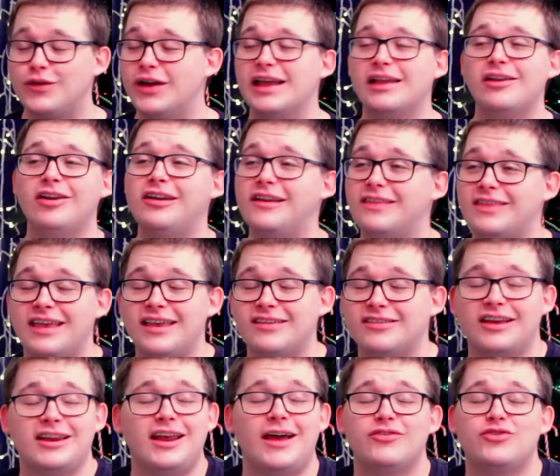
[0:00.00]
I included this,
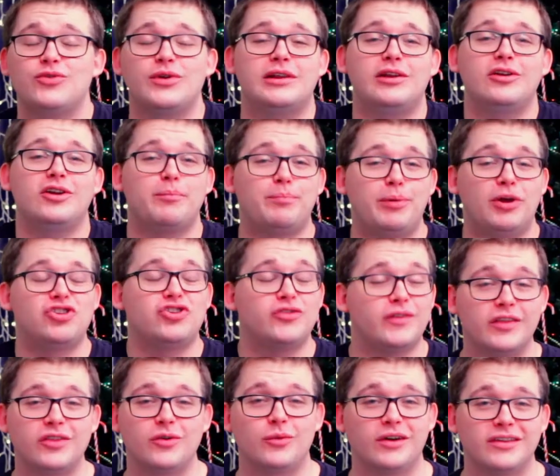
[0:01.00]
I'd have to include a bunch of
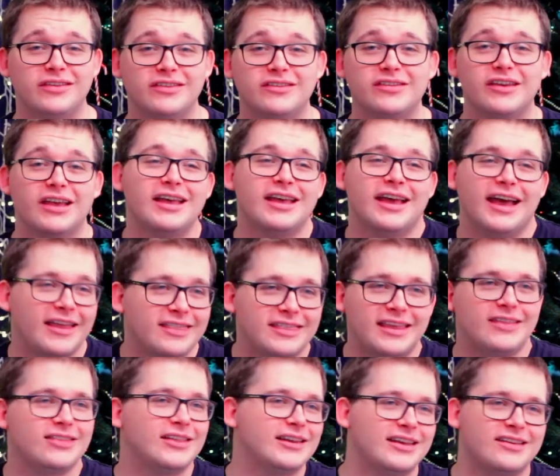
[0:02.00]
other ones, and
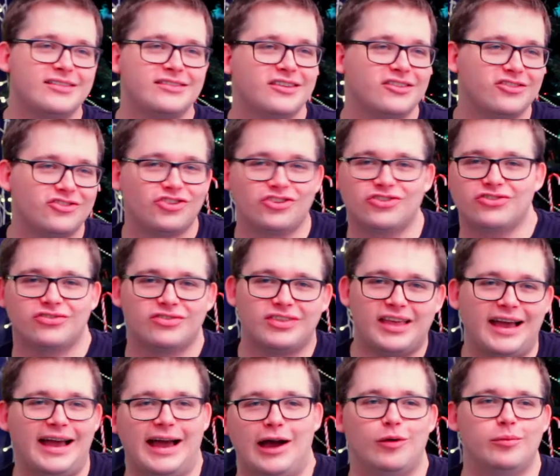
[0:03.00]
then the list is just
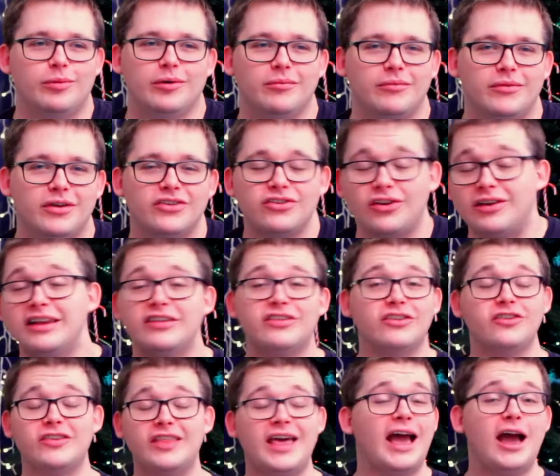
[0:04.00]
that album. So
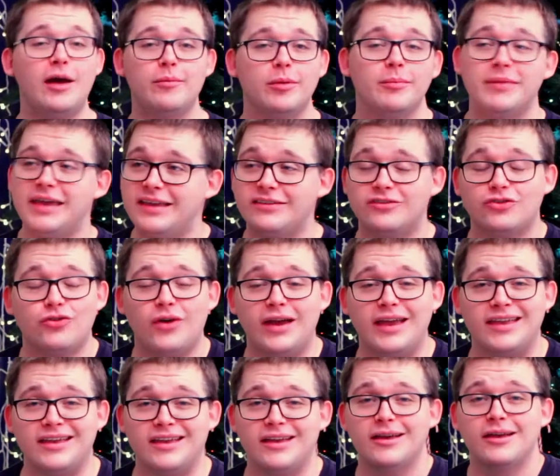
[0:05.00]
listen to that album, it's
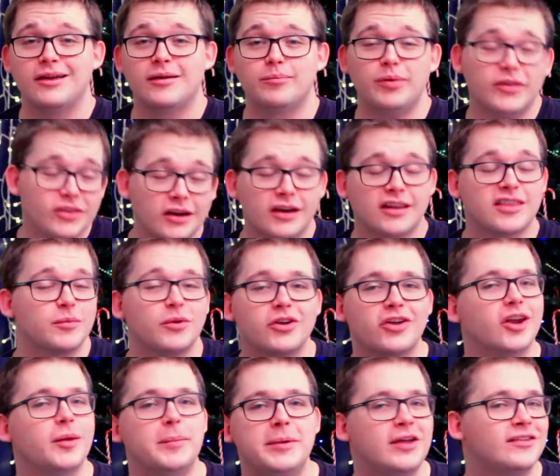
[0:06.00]
great, but none of them are
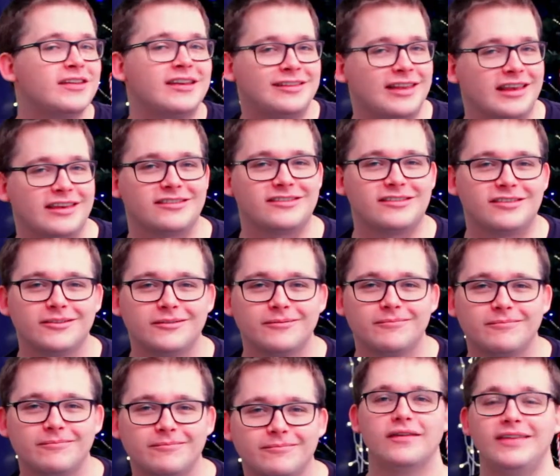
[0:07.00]
going to be on this list.
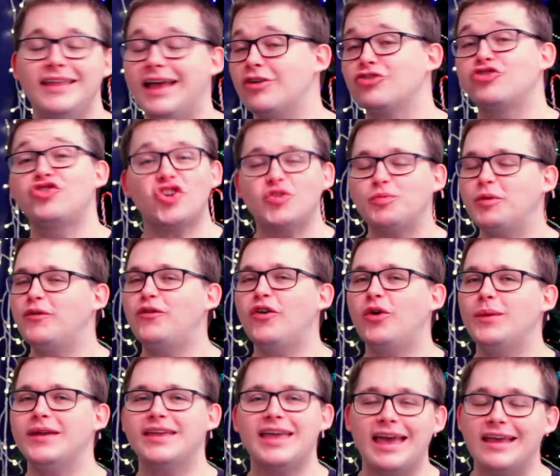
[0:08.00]
Now, just before
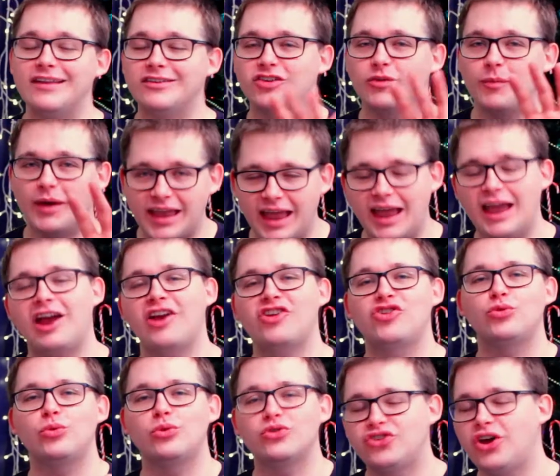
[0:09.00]
we get into my
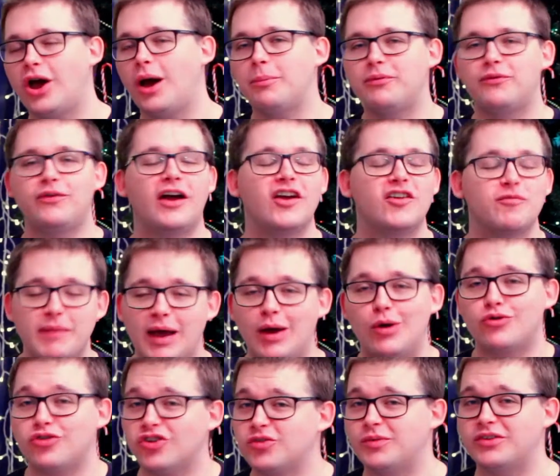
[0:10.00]
actual top 5
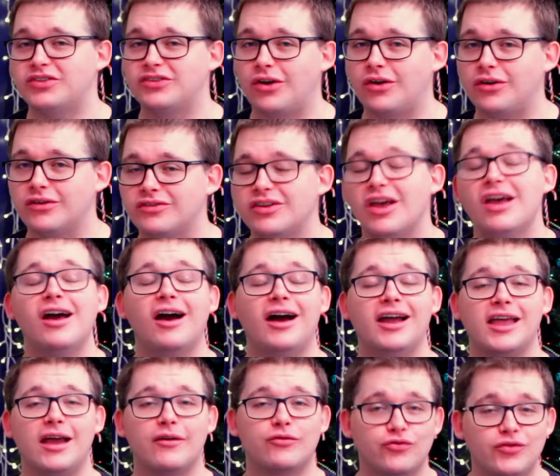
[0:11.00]
metal Christmas songs, I
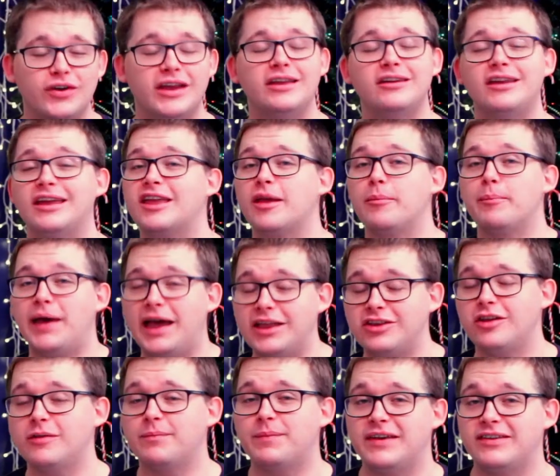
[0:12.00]
have written a
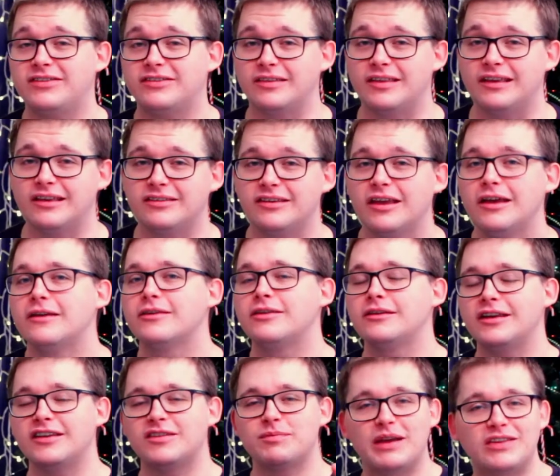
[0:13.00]
companion piece to this
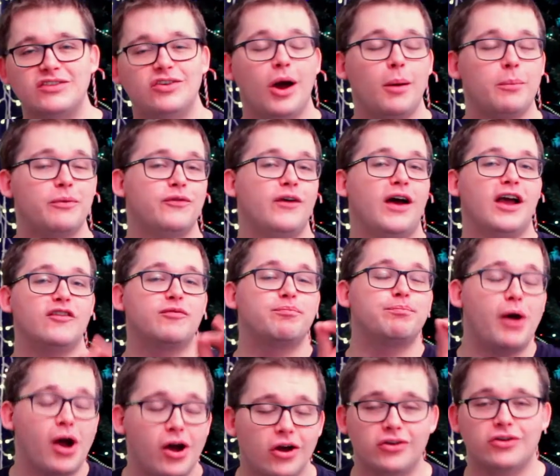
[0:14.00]
that is my top 5
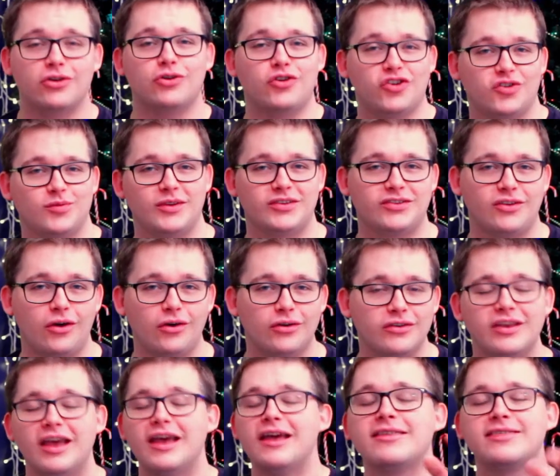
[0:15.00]
punk Christmas
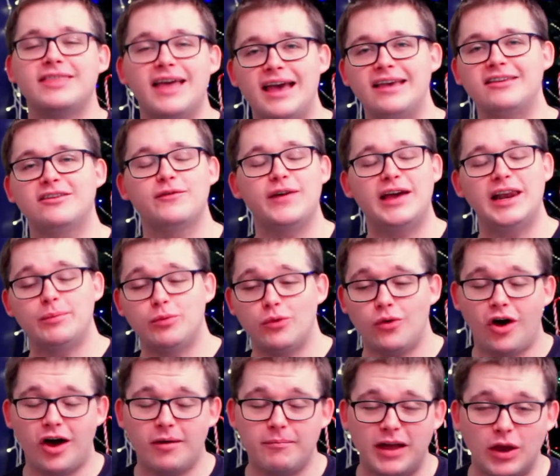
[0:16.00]
songs. That is
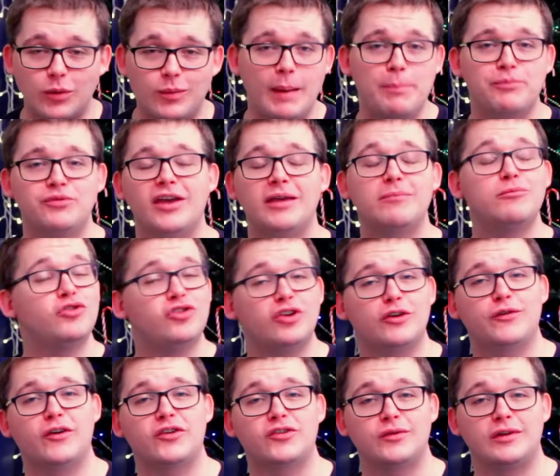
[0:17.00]
available on my website,
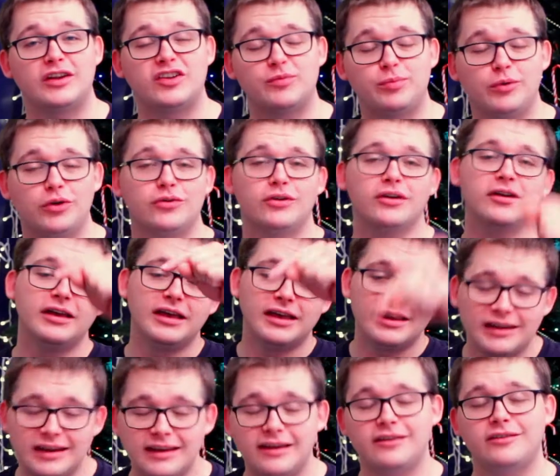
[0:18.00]
Music Festival Explorer,
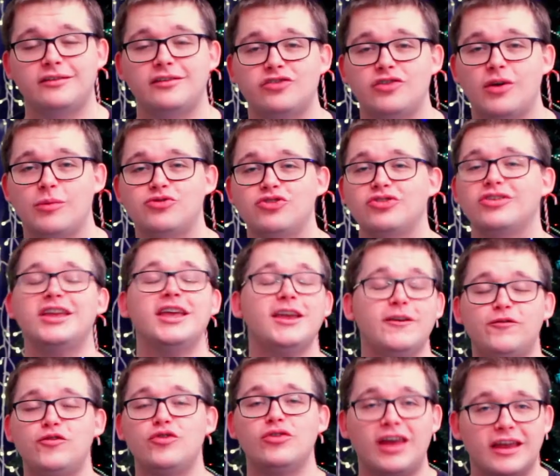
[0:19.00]
link in the description.
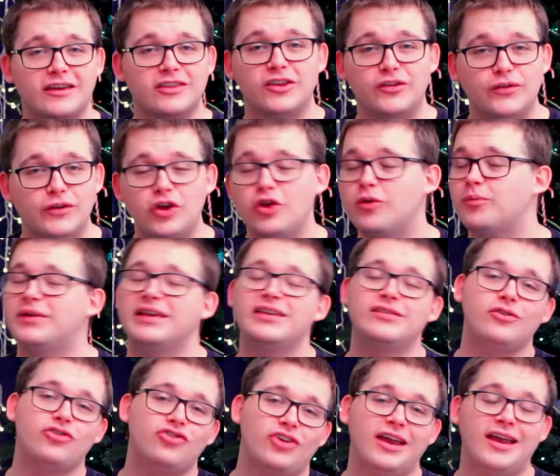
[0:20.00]
If you like this video, please
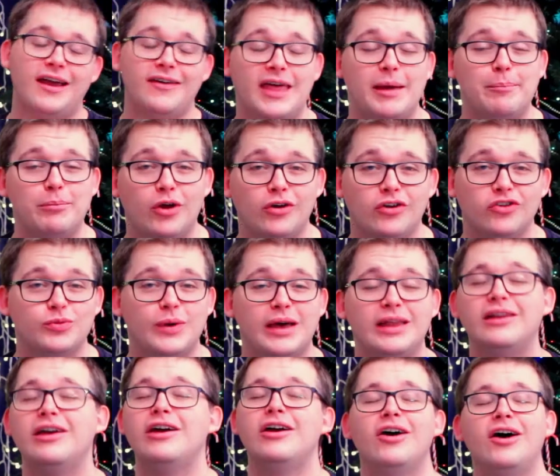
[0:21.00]
do check out that blog as
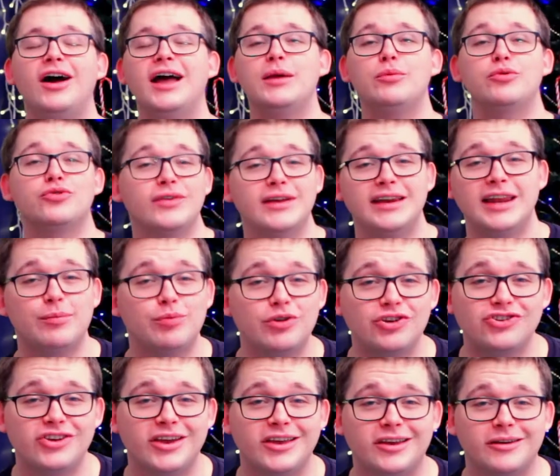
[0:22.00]
well. I would really
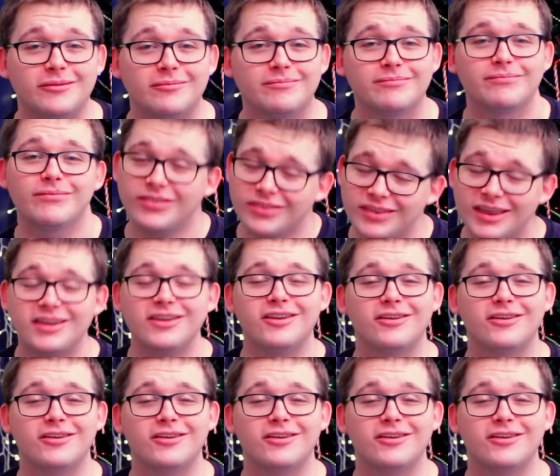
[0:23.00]
appreciate it. Thank